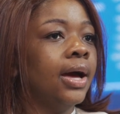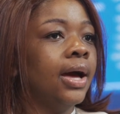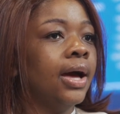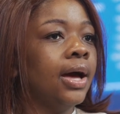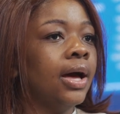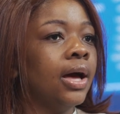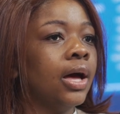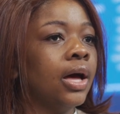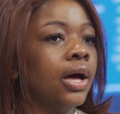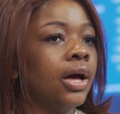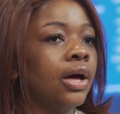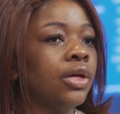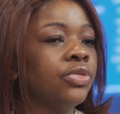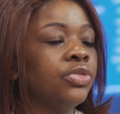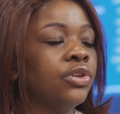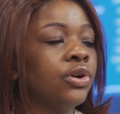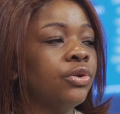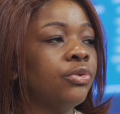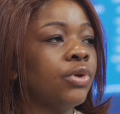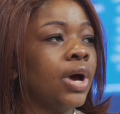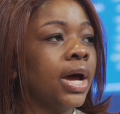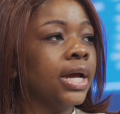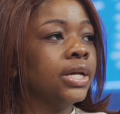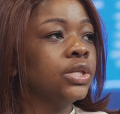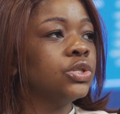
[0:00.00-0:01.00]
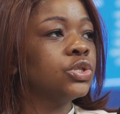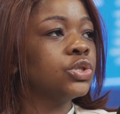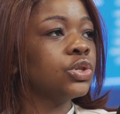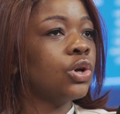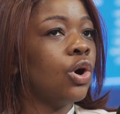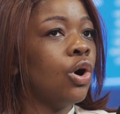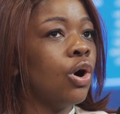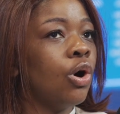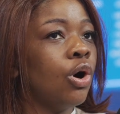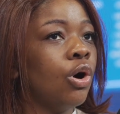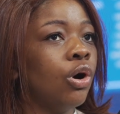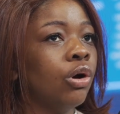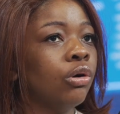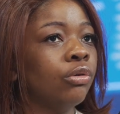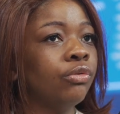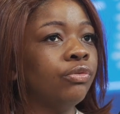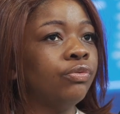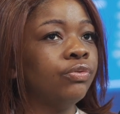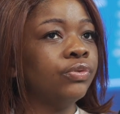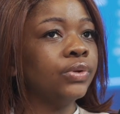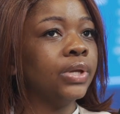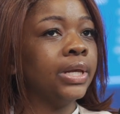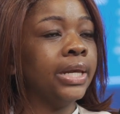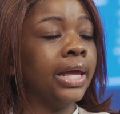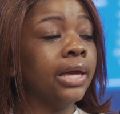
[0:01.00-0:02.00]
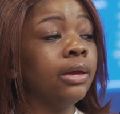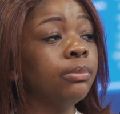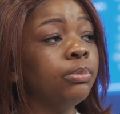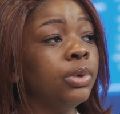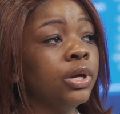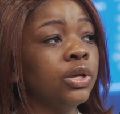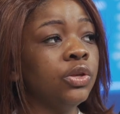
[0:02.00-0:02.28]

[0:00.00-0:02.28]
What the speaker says: the rights of labor